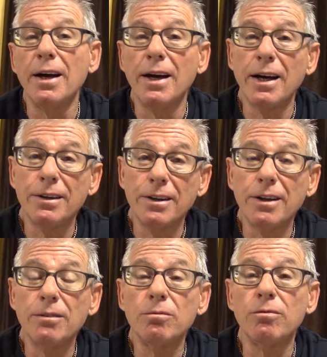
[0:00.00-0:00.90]
and
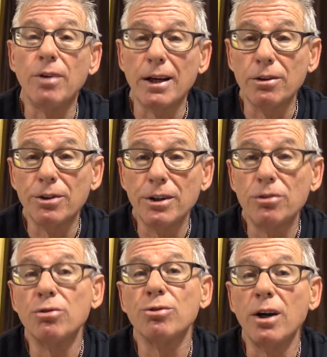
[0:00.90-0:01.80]
then follow the
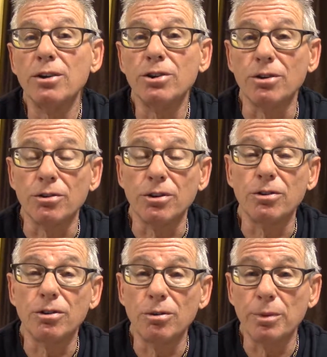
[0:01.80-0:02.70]
instructions,
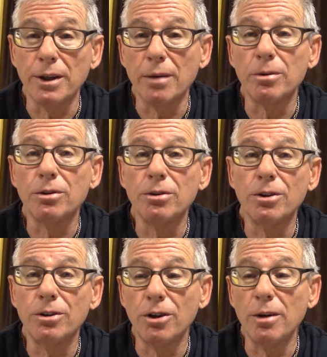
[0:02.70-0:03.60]
and you'll be able to
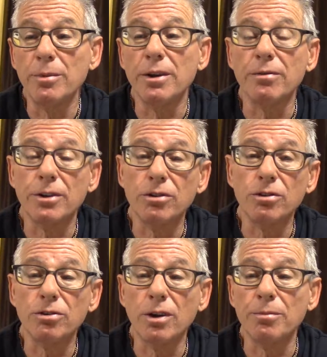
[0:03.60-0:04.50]
determine if this
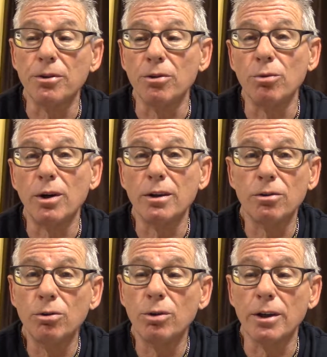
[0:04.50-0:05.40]
is something you want to
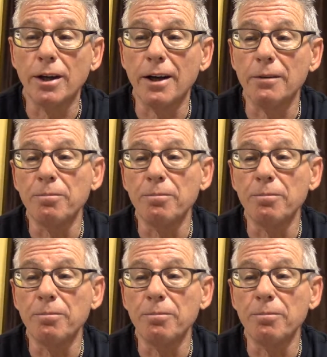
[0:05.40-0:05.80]
do or not.